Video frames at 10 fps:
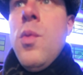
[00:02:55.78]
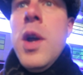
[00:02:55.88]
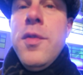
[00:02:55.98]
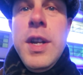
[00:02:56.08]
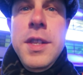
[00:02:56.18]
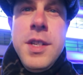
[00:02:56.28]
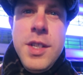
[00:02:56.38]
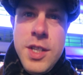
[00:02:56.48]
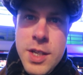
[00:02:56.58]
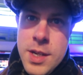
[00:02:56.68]
one of
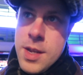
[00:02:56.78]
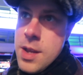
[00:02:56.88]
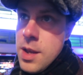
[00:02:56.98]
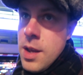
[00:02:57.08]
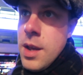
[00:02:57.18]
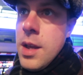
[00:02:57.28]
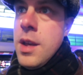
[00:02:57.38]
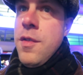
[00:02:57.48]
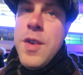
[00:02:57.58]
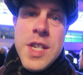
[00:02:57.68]
London's
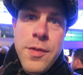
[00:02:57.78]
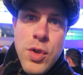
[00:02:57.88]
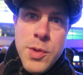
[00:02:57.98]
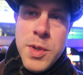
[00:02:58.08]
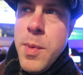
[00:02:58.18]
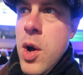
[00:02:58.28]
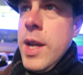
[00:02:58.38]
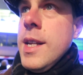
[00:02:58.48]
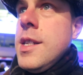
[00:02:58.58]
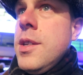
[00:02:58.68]
festive Christmas
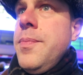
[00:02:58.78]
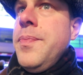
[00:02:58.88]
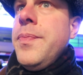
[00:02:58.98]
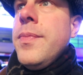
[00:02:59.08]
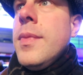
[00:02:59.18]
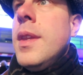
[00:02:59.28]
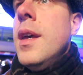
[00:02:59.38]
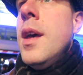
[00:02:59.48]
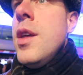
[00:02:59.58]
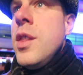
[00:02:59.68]
markets.
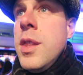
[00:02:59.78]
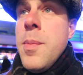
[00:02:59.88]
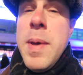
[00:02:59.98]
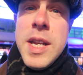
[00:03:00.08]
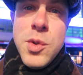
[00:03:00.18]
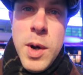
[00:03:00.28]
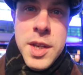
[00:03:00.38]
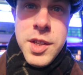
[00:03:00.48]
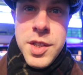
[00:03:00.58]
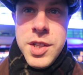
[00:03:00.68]
The biggest
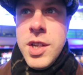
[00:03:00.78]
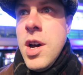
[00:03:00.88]
ones